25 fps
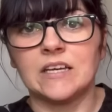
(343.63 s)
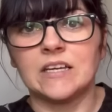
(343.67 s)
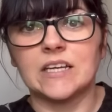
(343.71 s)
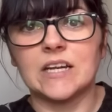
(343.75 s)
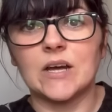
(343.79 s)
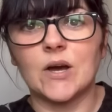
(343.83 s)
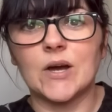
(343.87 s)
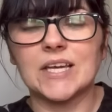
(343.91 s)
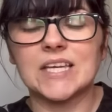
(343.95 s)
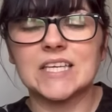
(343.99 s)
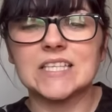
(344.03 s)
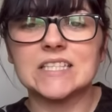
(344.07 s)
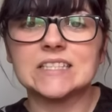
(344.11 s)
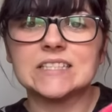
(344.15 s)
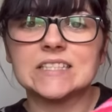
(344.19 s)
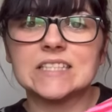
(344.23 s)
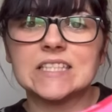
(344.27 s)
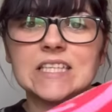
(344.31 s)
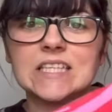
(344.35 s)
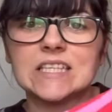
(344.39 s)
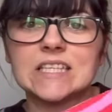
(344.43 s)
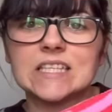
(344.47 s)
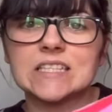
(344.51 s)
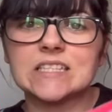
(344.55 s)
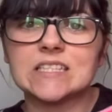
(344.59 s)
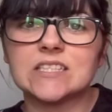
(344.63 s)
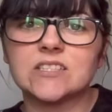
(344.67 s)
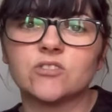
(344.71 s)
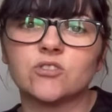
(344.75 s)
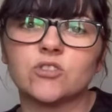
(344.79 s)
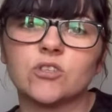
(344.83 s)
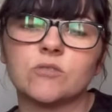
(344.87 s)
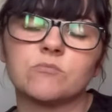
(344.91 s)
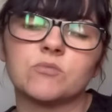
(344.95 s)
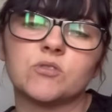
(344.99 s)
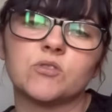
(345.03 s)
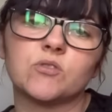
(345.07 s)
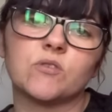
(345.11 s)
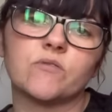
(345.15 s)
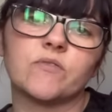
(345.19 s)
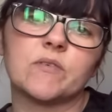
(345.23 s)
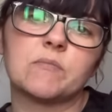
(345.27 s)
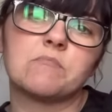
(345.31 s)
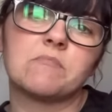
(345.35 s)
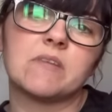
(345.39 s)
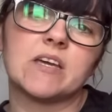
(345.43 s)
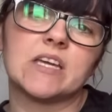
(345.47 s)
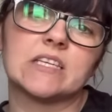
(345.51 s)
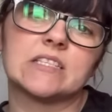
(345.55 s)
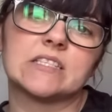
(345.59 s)
Now, I can see this as some sort of
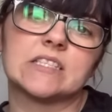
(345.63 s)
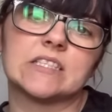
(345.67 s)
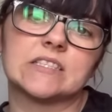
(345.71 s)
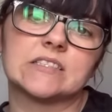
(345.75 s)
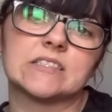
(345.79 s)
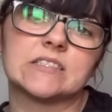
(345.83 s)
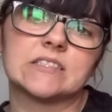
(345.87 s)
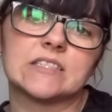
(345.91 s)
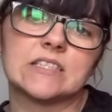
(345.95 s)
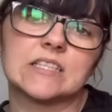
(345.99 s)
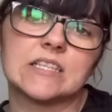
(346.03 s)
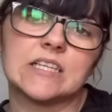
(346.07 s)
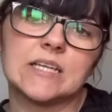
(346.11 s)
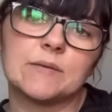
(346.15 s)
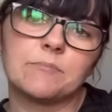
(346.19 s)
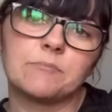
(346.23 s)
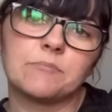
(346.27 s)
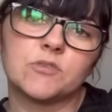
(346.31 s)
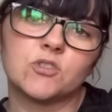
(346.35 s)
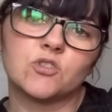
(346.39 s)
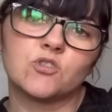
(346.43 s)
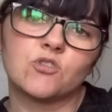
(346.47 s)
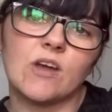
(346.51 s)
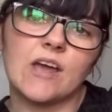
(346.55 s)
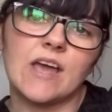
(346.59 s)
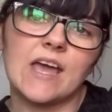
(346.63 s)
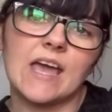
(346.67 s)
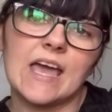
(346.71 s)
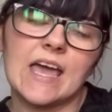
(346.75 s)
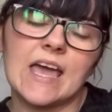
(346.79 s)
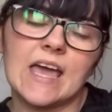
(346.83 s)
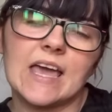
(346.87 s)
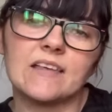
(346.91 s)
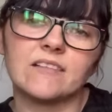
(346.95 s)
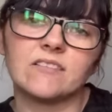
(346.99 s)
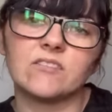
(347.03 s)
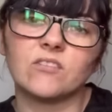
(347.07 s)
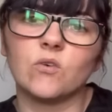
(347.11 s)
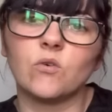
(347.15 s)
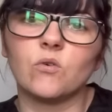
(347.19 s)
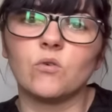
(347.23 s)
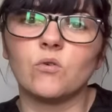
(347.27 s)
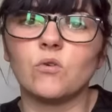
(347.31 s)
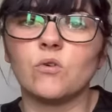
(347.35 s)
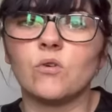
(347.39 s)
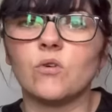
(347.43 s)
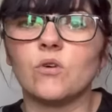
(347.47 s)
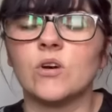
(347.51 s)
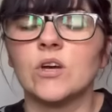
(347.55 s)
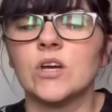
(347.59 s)
amazing slip dress
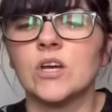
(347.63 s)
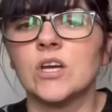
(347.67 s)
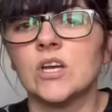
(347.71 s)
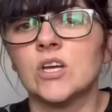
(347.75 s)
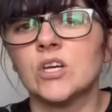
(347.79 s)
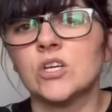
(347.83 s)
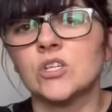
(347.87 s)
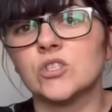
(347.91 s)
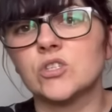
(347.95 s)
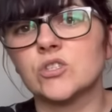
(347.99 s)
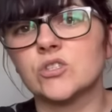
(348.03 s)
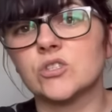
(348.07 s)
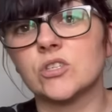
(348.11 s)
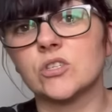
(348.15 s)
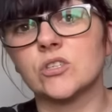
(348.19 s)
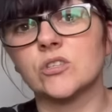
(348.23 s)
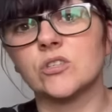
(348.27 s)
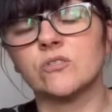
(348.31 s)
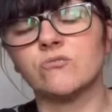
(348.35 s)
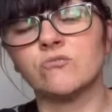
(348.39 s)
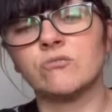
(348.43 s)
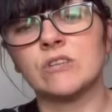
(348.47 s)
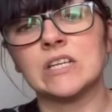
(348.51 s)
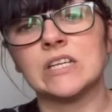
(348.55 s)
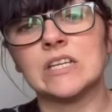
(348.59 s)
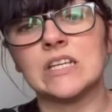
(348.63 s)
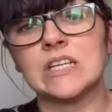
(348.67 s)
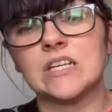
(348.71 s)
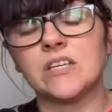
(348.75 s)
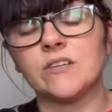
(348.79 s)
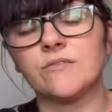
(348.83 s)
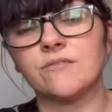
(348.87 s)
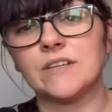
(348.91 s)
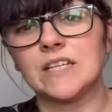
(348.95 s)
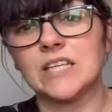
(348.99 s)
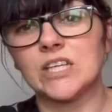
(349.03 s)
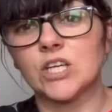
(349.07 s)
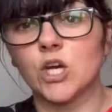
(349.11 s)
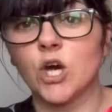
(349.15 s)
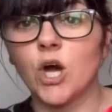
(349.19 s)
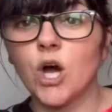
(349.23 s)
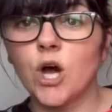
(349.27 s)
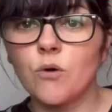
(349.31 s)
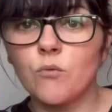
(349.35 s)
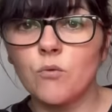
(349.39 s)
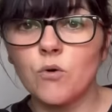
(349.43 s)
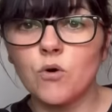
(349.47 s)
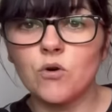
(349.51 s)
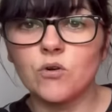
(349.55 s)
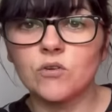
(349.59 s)
or just a really lovely
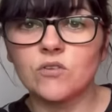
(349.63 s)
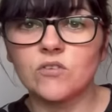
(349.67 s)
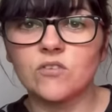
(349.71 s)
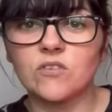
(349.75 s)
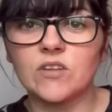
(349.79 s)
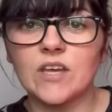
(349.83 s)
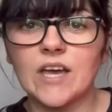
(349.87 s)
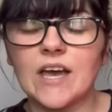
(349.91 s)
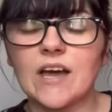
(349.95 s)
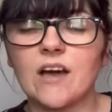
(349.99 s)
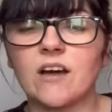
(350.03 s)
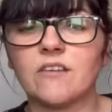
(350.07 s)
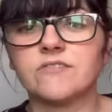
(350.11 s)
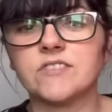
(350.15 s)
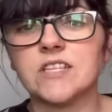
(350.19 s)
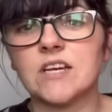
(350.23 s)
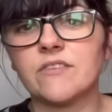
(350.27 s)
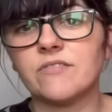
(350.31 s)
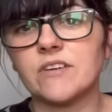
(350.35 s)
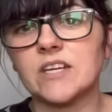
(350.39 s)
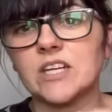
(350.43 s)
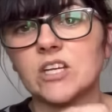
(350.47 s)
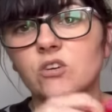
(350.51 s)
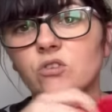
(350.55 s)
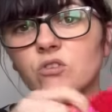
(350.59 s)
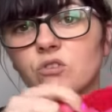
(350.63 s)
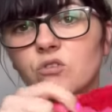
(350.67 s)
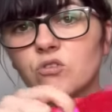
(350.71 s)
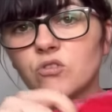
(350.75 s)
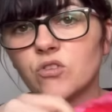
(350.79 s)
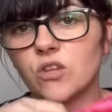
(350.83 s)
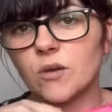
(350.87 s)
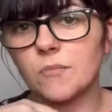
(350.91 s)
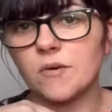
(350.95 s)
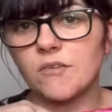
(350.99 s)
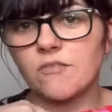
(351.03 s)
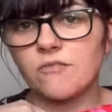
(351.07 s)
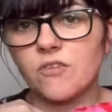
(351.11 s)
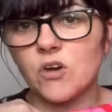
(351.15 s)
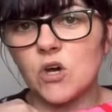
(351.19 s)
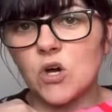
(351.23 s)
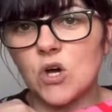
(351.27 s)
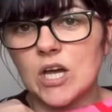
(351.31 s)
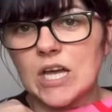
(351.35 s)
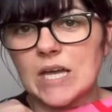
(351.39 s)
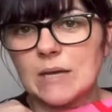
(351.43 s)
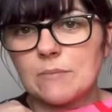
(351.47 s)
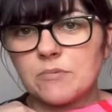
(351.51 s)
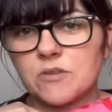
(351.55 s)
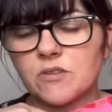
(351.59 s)
co-ord set. I've definitely got summer
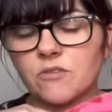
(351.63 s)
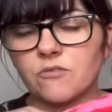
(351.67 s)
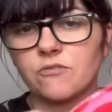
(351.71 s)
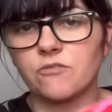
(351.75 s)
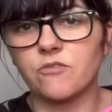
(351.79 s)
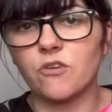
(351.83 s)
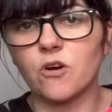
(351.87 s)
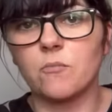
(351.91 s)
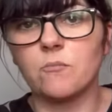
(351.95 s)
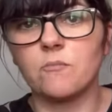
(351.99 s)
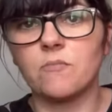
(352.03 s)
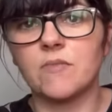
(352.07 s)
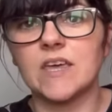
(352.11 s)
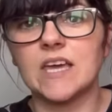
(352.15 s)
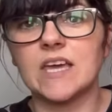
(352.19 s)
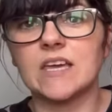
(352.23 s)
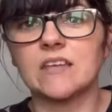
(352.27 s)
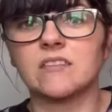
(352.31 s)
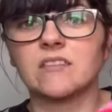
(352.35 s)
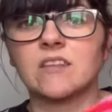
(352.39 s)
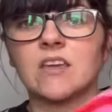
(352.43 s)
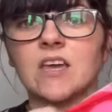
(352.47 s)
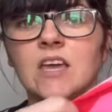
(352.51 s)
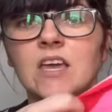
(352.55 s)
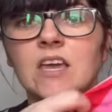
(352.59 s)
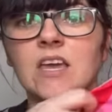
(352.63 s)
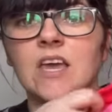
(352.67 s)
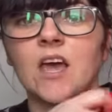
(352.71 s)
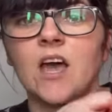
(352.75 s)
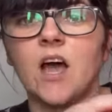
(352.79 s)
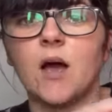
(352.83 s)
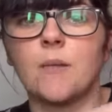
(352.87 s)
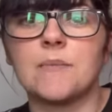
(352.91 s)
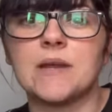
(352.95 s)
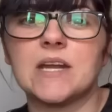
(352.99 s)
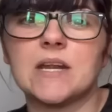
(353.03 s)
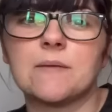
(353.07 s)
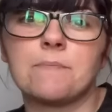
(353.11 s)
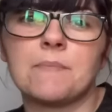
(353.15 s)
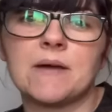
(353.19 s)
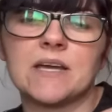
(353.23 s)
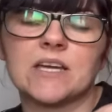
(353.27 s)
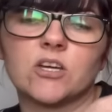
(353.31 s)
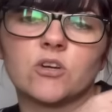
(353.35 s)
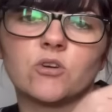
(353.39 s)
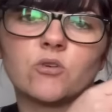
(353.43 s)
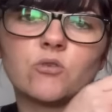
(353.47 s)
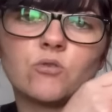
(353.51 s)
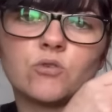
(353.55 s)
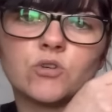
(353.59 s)
vibes from this. I mean, it'd
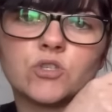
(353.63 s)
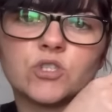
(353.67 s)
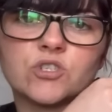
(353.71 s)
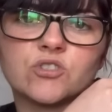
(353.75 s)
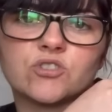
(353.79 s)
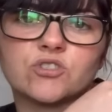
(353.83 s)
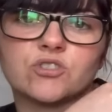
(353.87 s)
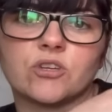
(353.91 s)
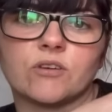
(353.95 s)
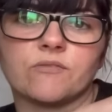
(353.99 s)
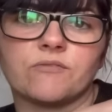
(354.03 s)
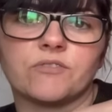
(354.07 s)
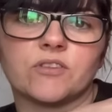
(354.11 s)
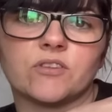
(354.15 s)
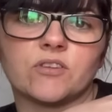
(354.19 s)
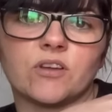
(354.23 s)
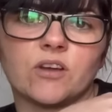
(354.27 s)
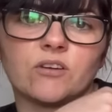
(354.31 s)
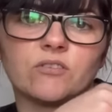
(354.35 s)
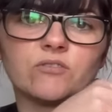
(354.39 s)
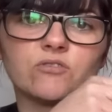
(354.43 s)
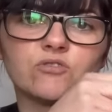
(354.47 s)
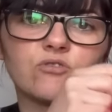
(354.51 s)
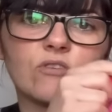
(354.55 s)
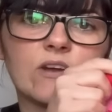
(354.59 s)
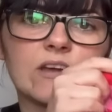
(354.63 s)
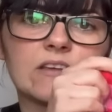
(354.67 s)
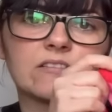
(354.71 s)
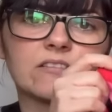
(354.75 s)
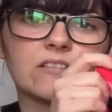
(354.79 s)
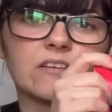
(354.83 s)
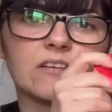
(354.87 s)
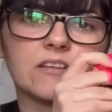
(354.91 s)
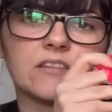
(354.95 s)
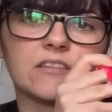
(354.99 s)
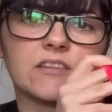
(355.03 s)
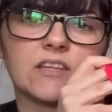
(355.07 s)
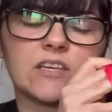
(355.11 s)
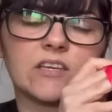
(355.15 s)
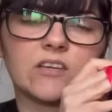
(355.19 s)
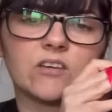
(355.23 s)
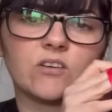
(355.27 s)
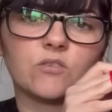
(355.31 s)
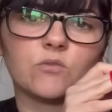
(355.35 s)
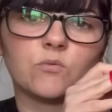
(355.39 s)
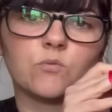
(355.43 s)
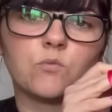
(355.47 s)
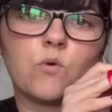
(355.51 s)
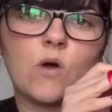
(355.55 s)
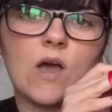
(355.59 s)
make a gorgeous dovestone dress, I think,
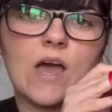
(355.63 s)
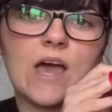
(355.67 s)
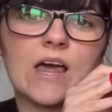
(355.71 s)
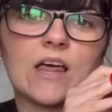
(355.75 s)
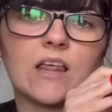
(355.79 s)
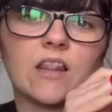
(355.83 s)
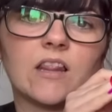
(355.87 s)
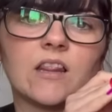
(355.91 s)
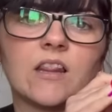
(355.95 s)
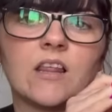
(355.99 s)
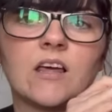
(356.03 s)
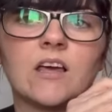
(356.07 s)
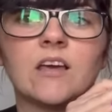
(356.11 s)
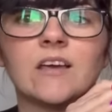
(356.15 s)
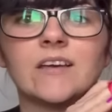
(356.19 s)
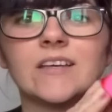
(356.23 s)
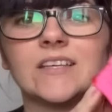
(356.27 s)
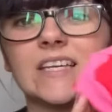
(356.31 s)
as well.